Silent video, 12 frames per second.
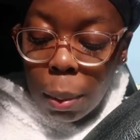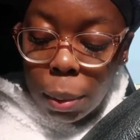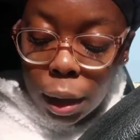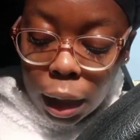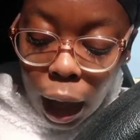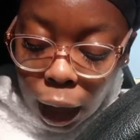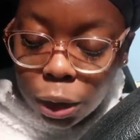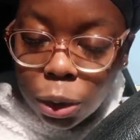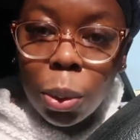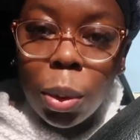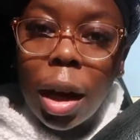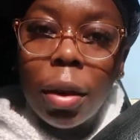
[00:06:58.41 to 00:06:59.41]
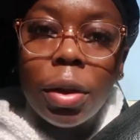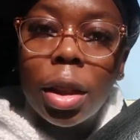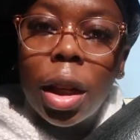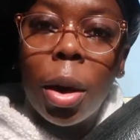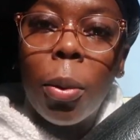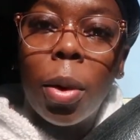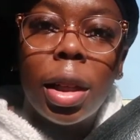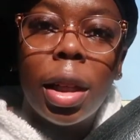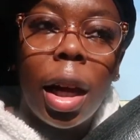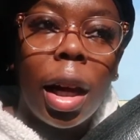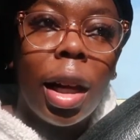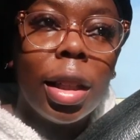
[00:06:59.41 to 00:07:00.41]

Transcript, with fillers: But like doing everything in one day